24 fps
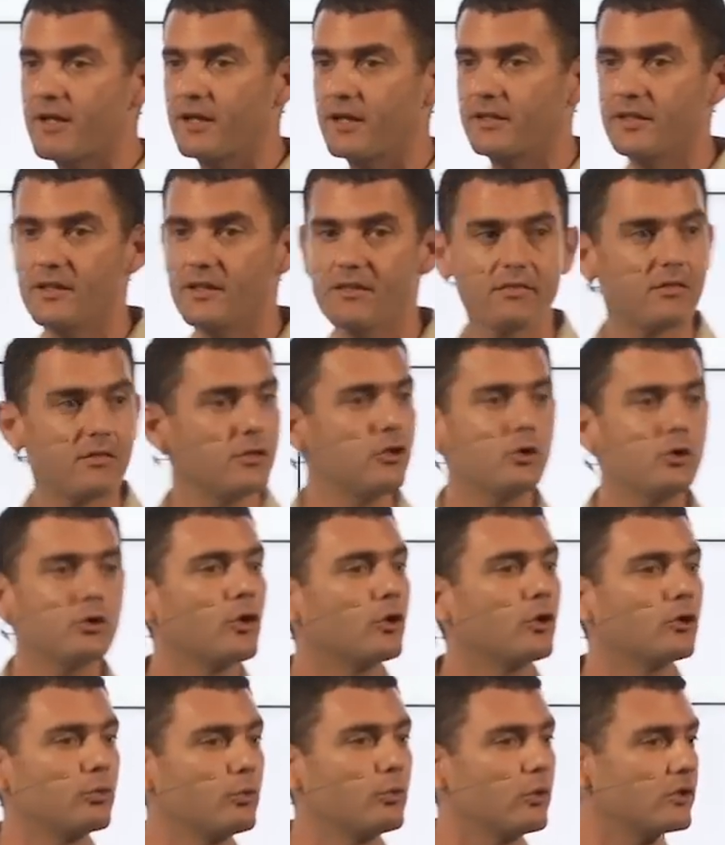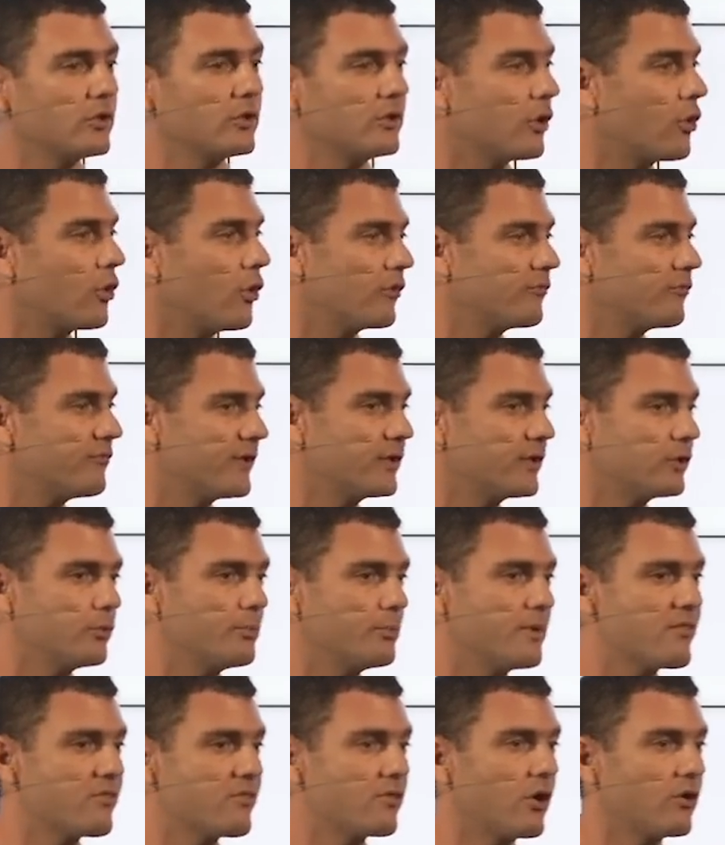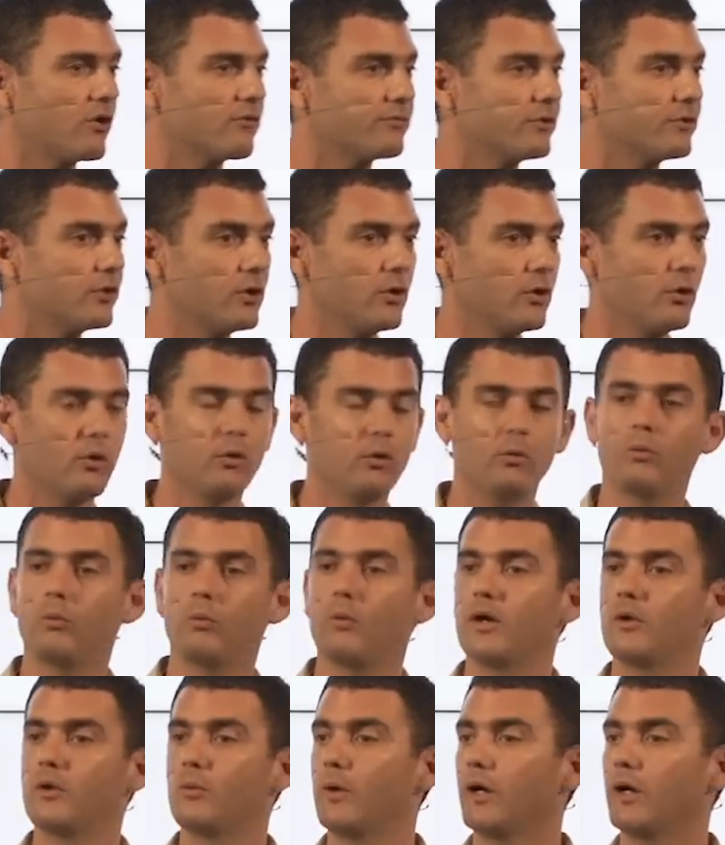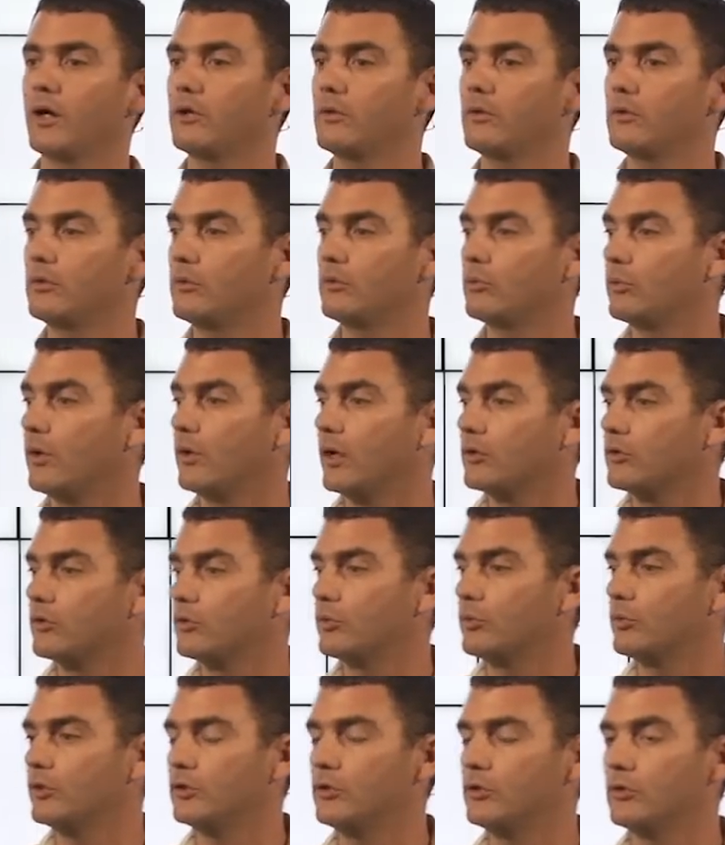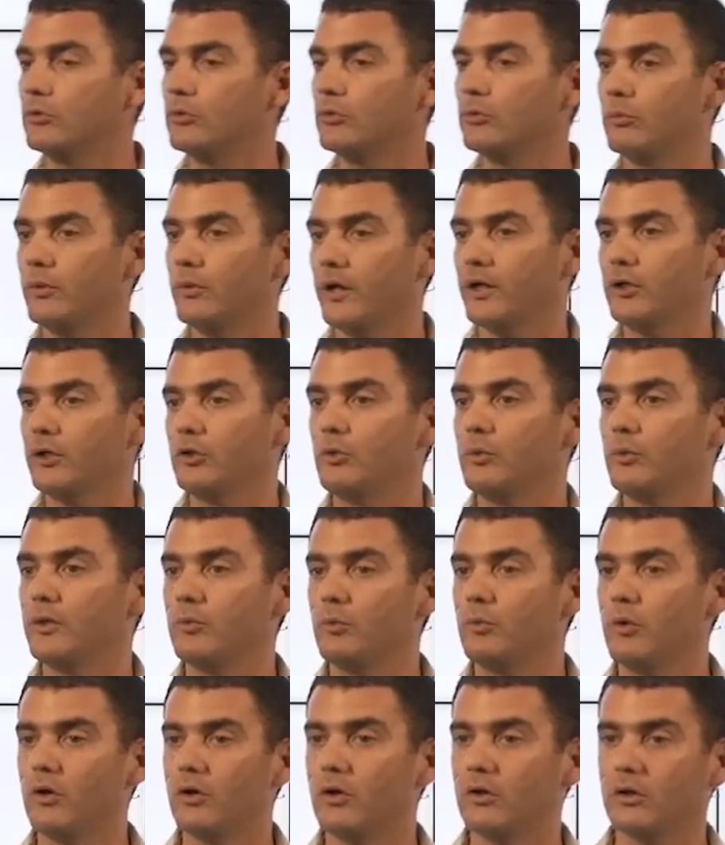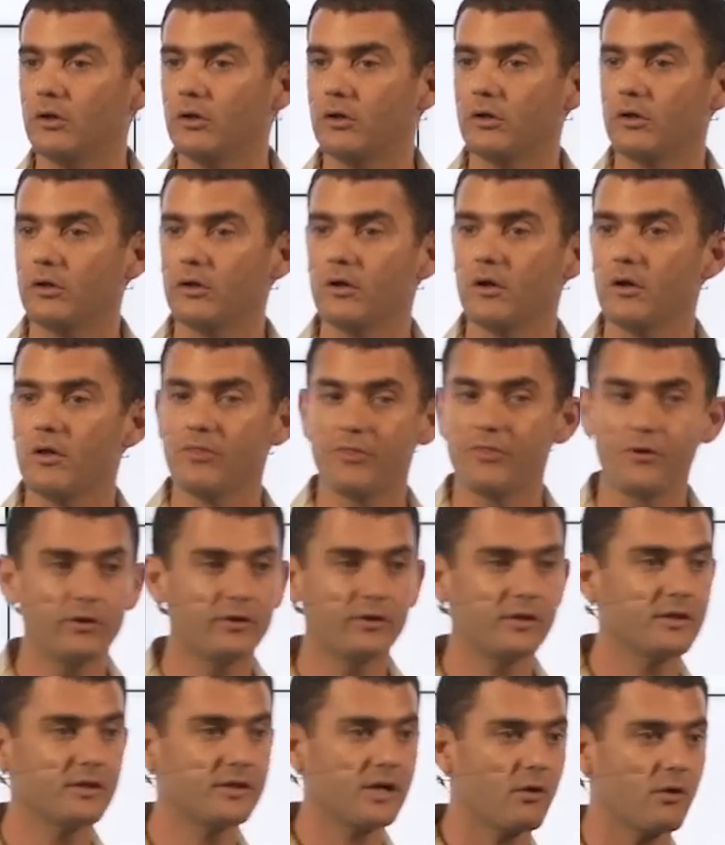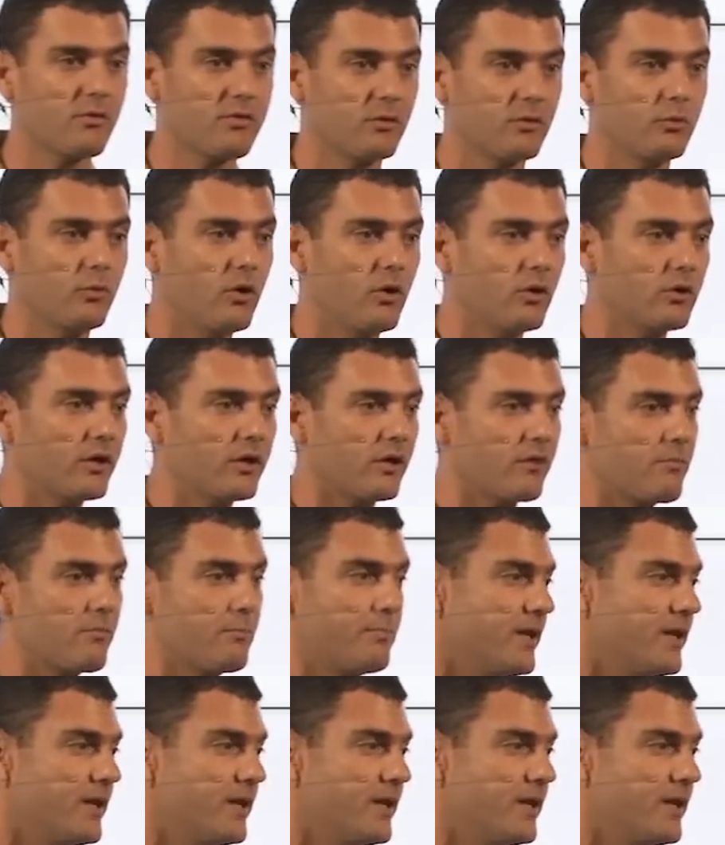like this, you don't want the conflict to be solved. What you will do, where you will work. 30,000 workers, $1